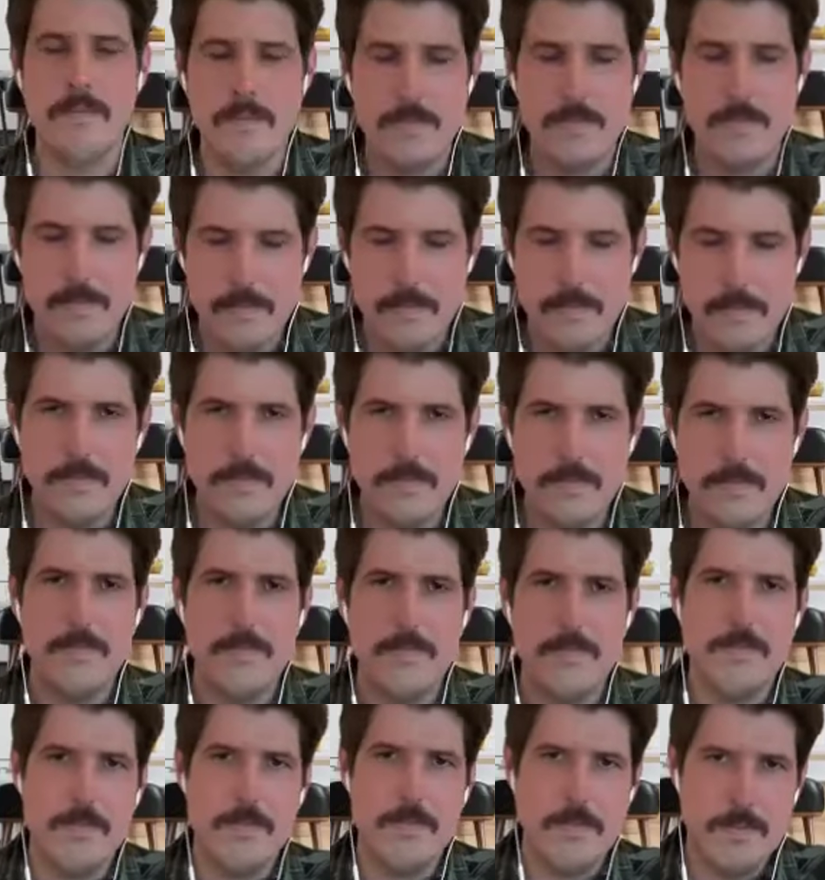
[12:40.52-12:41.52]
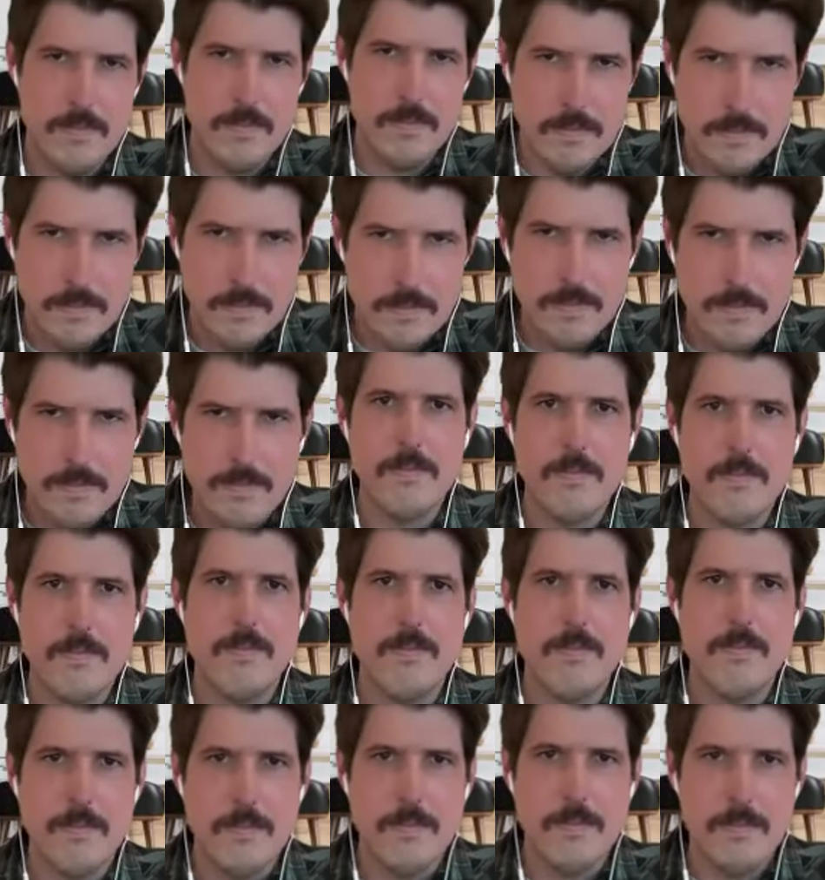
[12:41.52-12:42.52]
actually show them how things
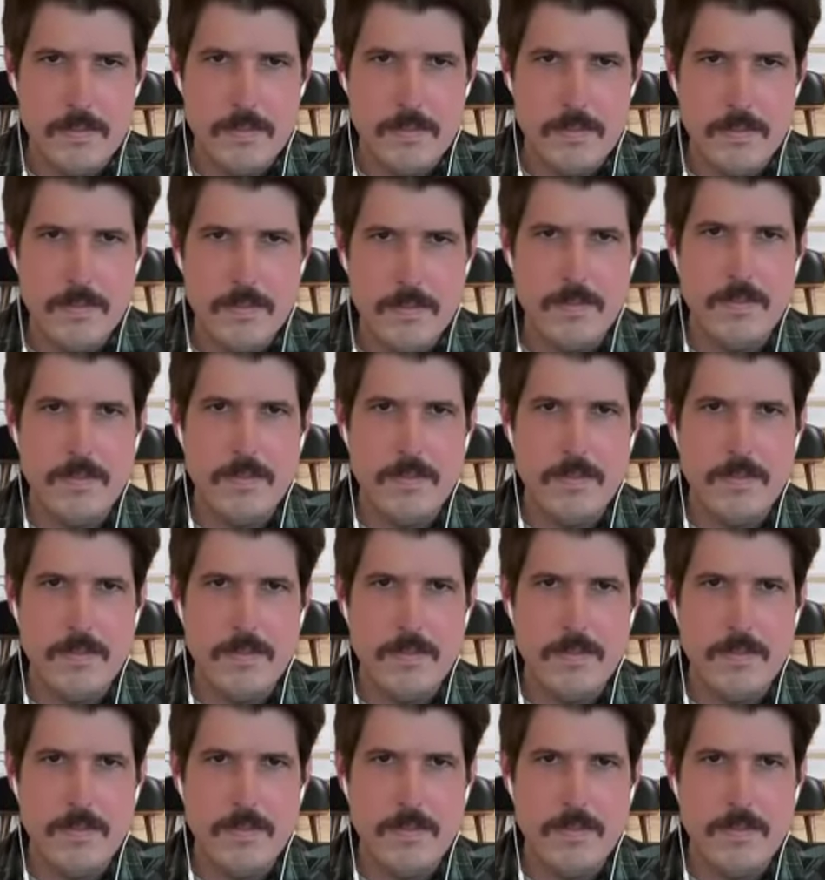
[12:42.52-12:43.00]
are looking